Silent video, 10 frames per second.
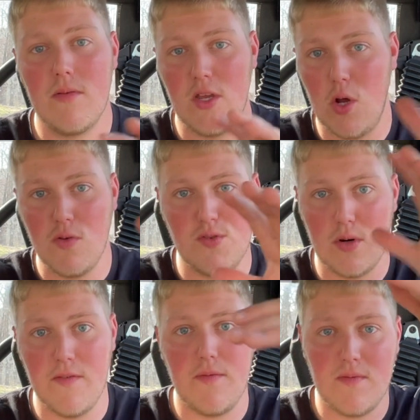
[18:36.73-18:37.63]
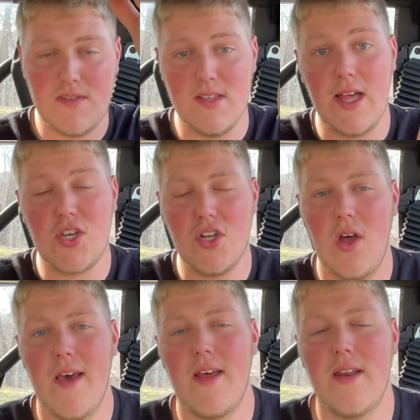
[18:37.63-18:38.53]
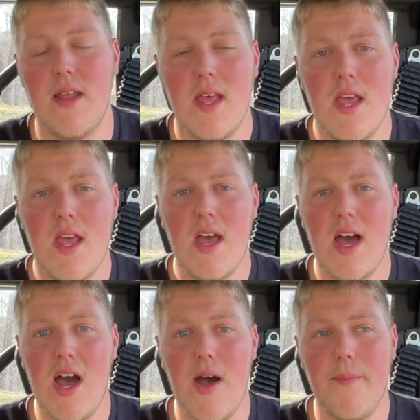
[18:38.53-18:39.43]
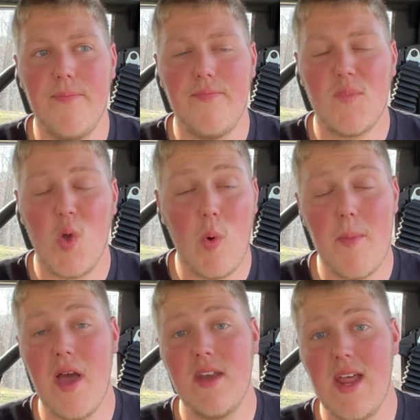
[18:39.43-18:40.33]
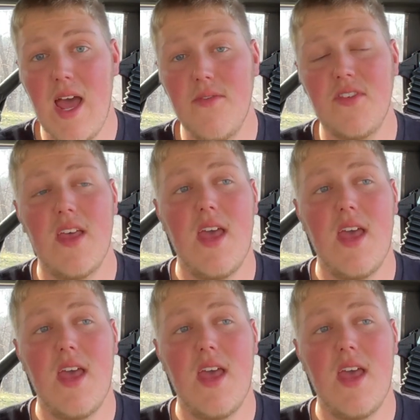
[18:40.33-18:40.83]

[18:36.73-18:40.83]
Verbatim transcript: you know, sort of selection on um, White Mountain Knives.